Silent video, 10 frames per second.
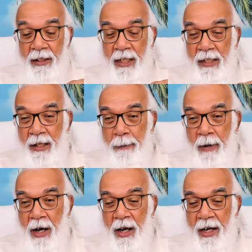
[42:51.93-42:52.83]
that the
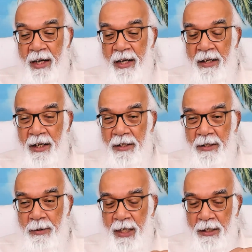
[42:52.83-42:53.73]
mind,
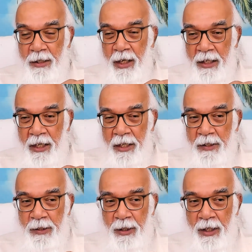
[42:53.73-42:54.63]
intellect
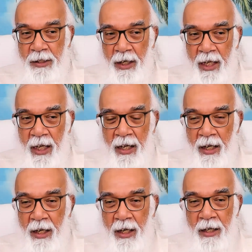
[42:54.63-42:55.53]

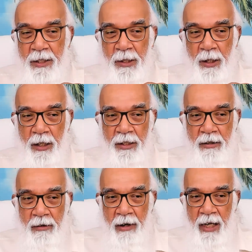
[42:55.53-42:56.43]
instantly starts
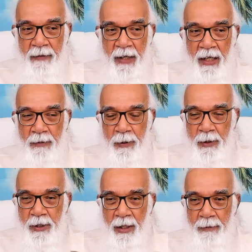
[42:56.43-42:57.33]
craving
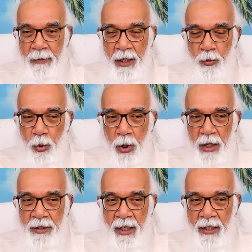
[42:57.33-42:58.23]
for something,
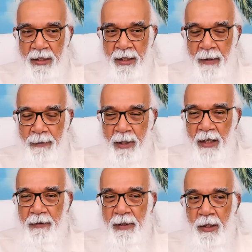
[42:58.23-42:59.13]
wanting
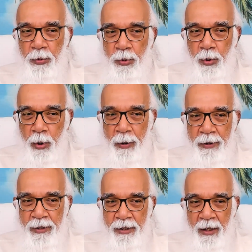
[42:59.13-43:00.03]
something with a
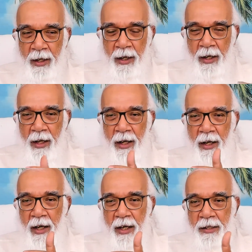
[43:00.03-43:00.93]
force.
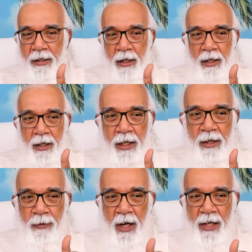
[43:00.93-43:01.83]
It
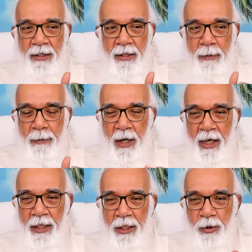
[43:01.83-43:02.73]
divides the
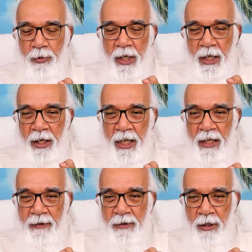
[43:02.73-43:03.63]
mind. We
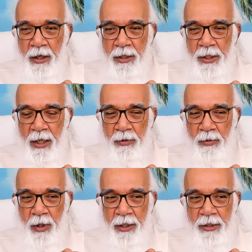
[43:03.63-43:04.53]
leave just
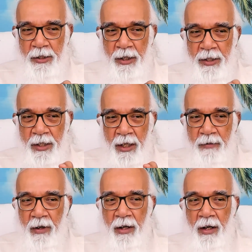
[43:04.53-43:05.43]
in what is just
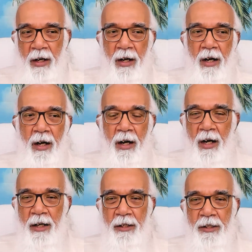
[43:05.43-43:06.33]
and
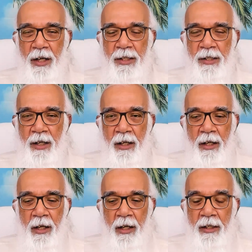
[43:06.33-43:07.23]
unjust.
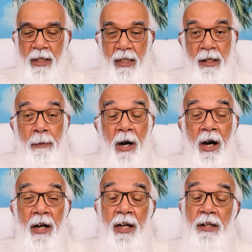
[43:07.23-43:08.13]
Then the
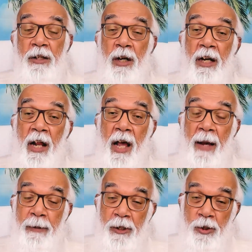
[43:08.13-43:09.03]
mind, intellect
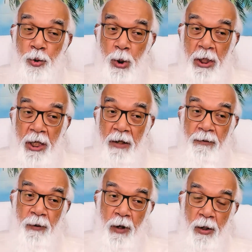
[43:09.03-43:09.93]
habitually
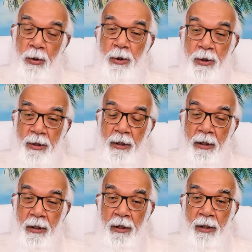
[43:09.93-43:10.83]
follows
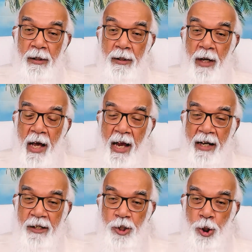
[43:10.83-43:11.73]
the
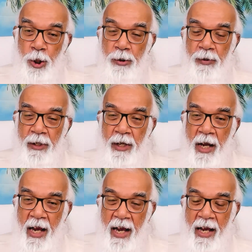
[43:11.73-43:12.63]
action with
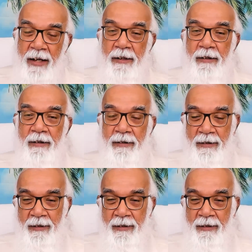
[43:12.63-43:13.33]
the error,